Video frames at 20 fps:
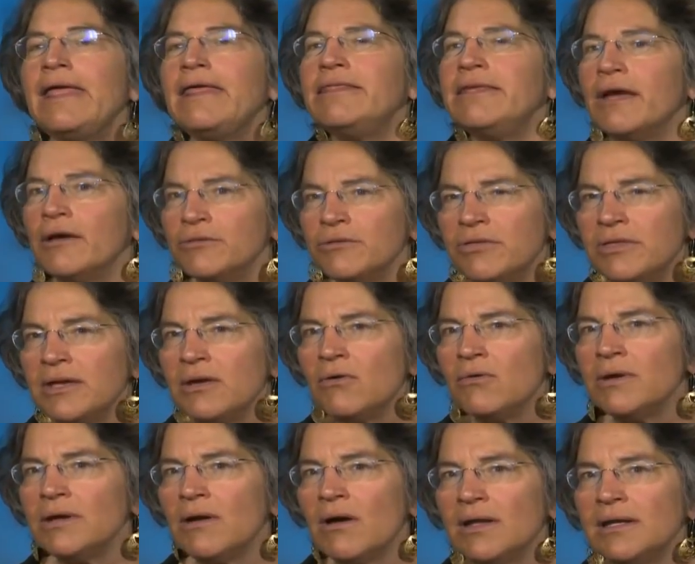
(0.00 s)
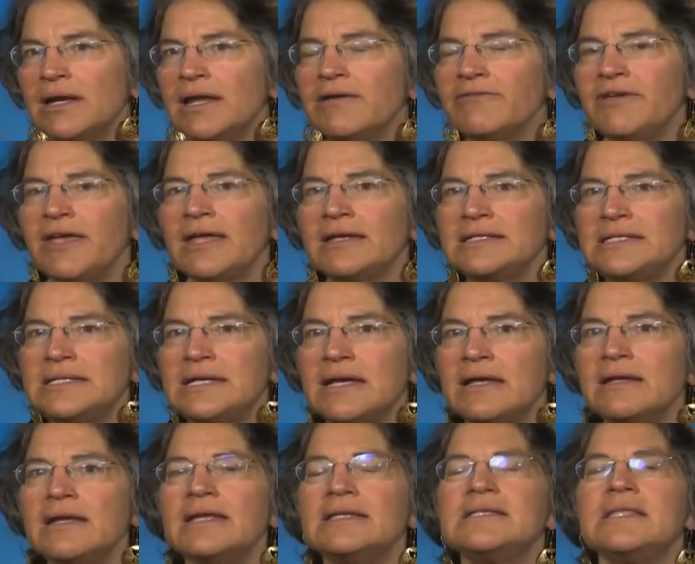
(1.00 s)
The other thing going on in
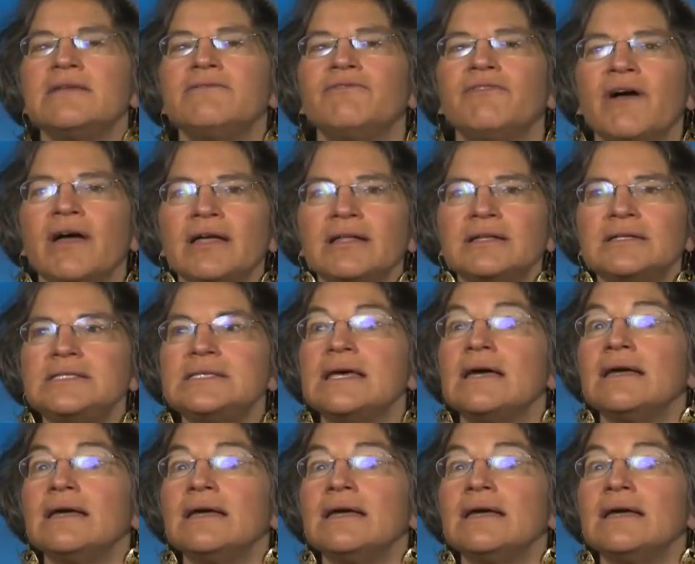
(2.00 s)
Afghanistan is that violence,